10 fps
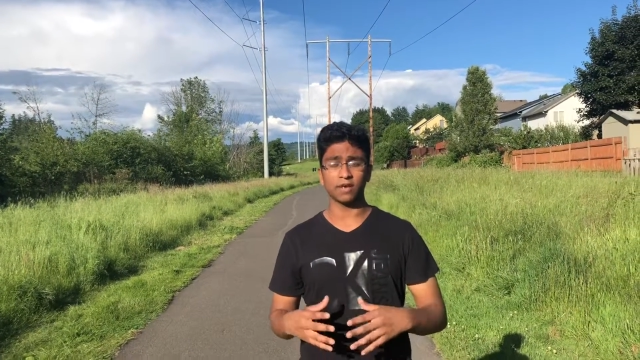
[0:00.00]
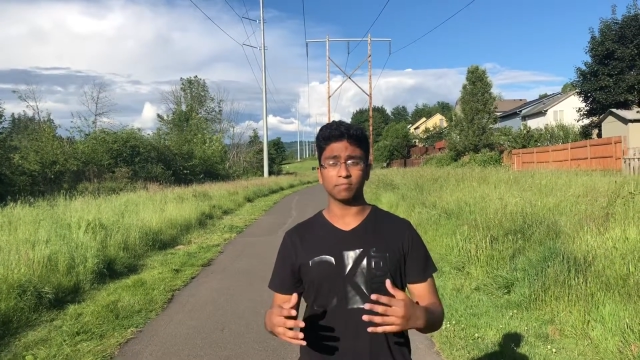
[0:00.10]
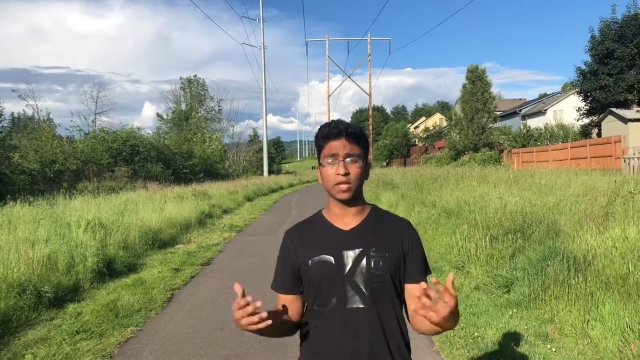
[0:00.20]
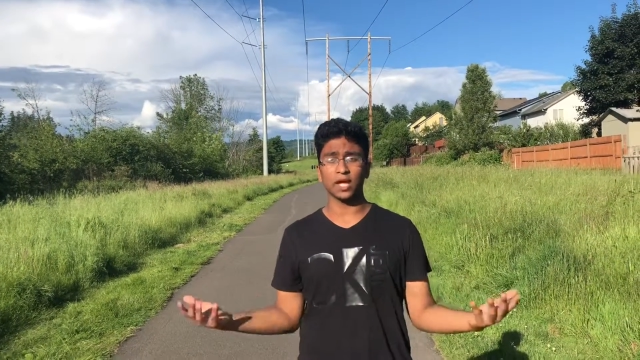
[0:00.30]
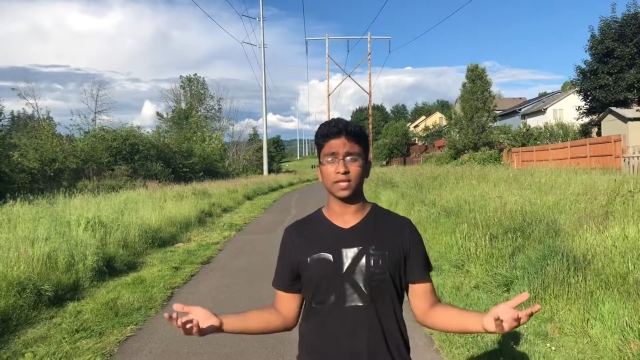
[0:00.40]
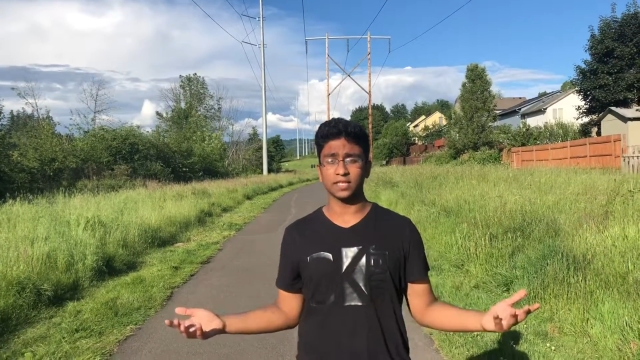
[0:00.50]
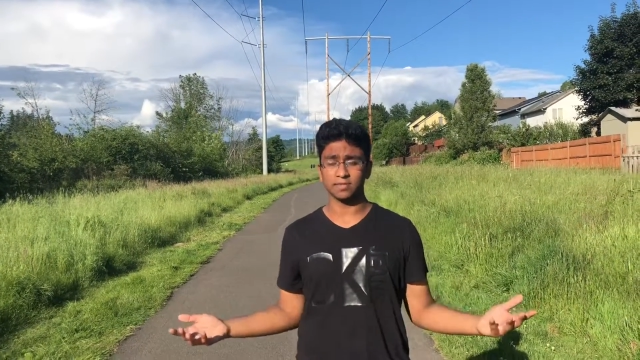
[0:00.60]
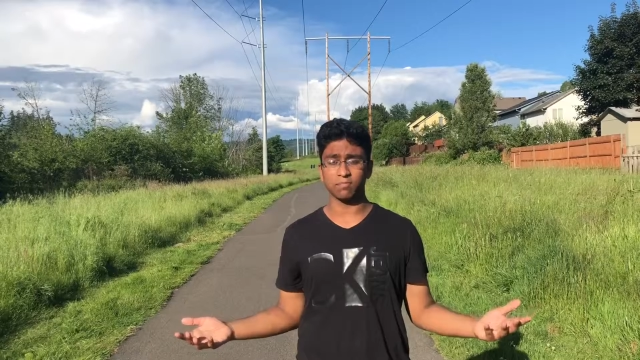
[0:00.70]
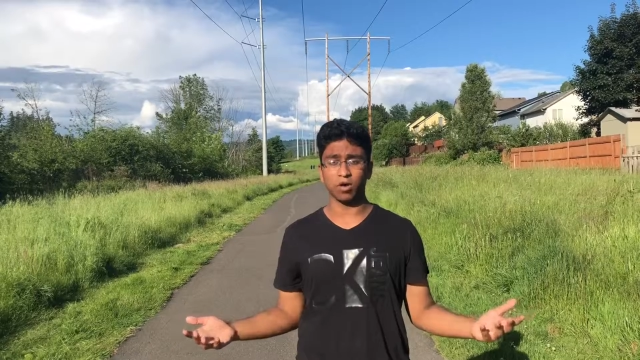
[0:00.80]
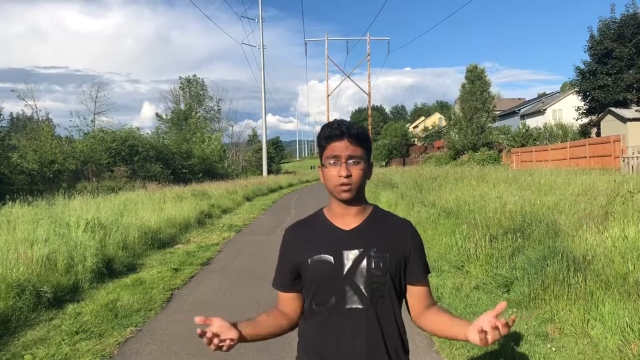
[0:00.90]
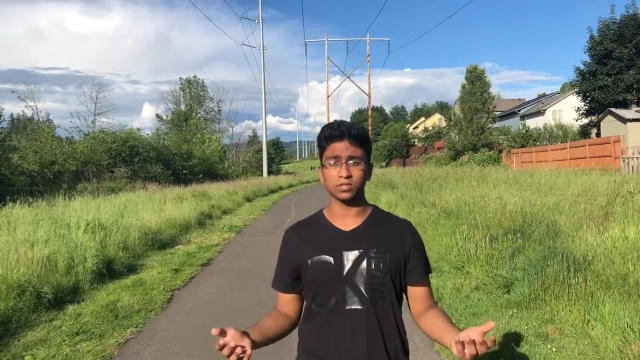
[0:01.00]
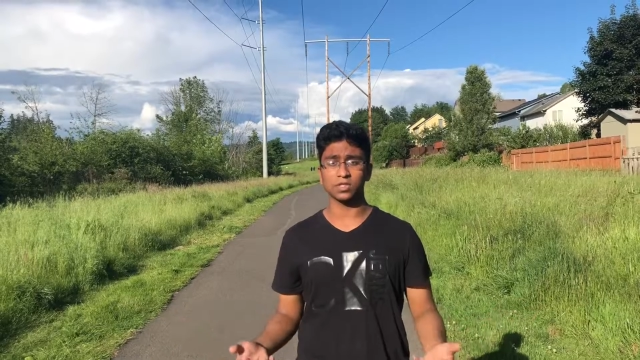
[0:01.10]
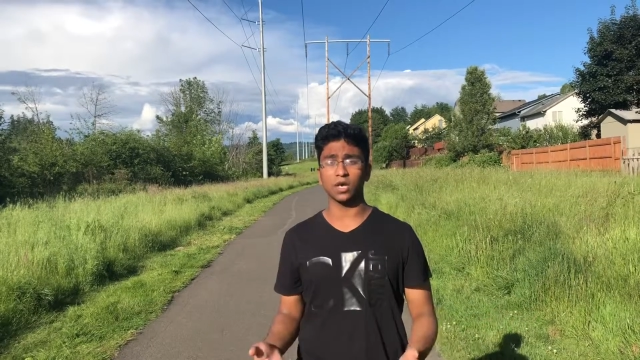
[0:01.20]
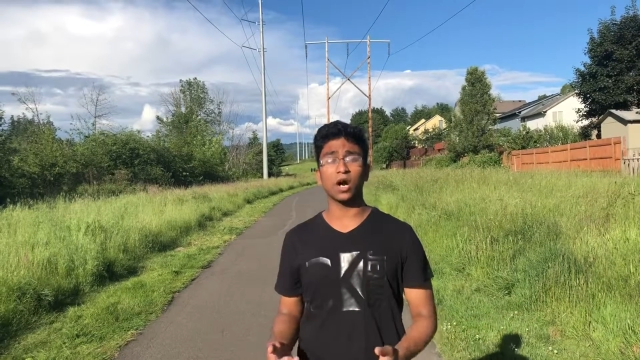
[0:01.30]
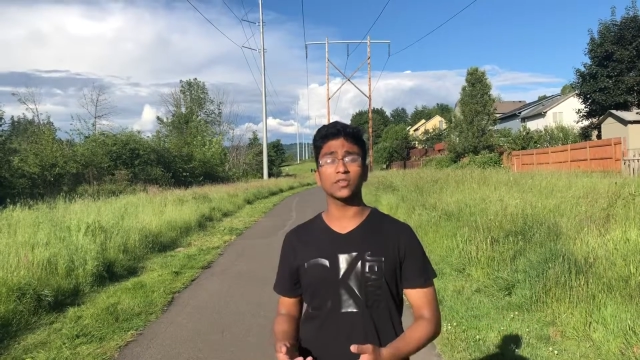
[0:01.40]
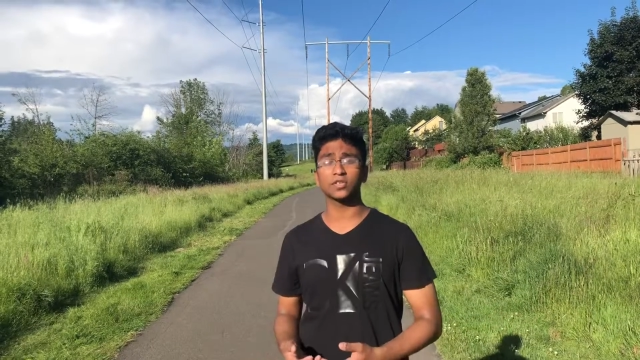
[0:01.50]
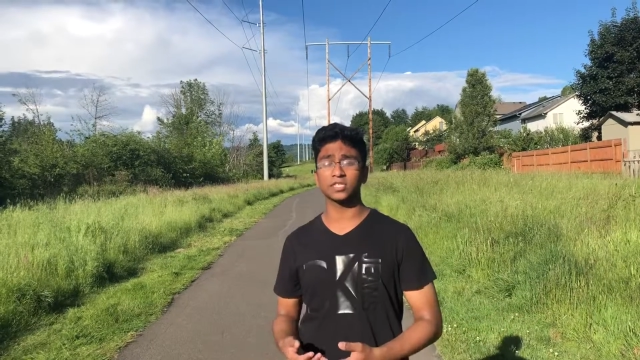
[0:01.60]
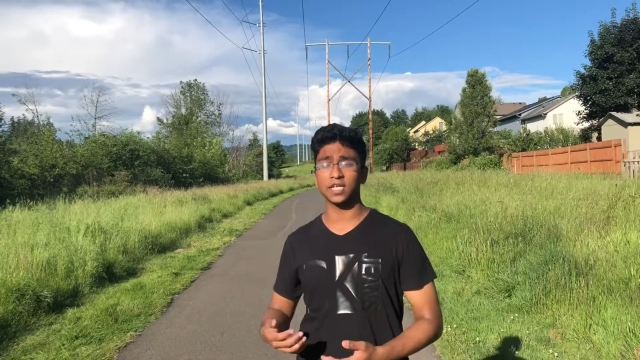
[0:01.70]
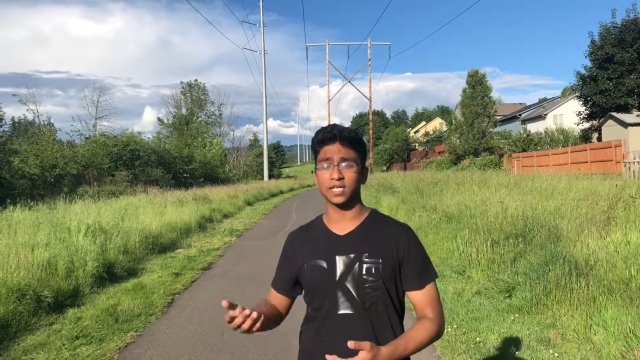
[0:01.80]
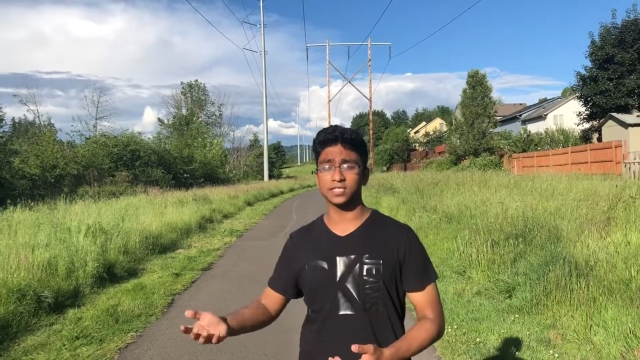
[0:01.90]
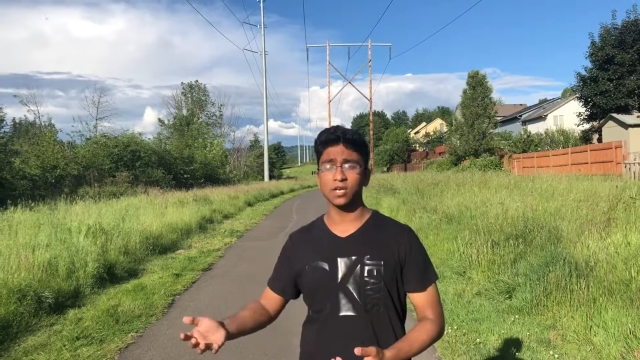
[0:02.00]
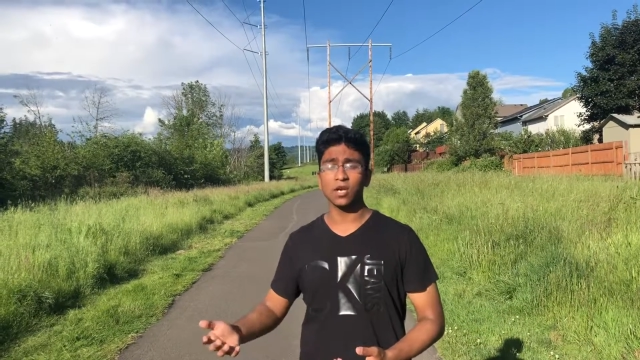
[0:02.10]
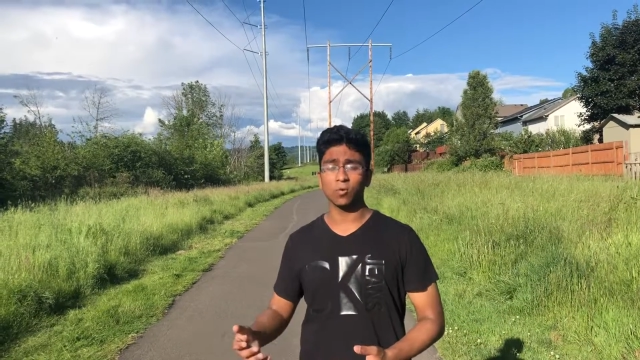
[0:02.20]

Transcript: and applying this model to other states